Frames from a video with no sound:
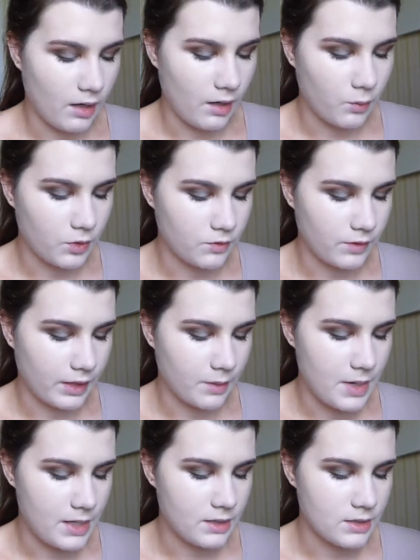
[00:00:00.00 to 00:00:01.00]
I wouldn't
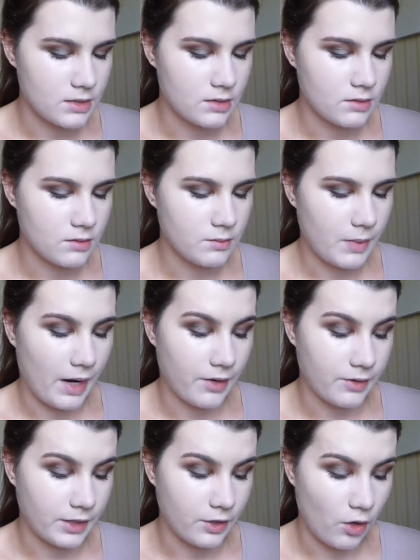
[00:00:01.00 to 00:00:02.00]
recommend
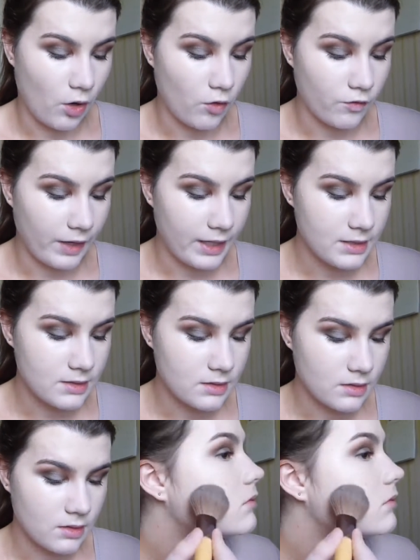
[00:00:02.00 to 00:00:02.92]
powdering your whole face.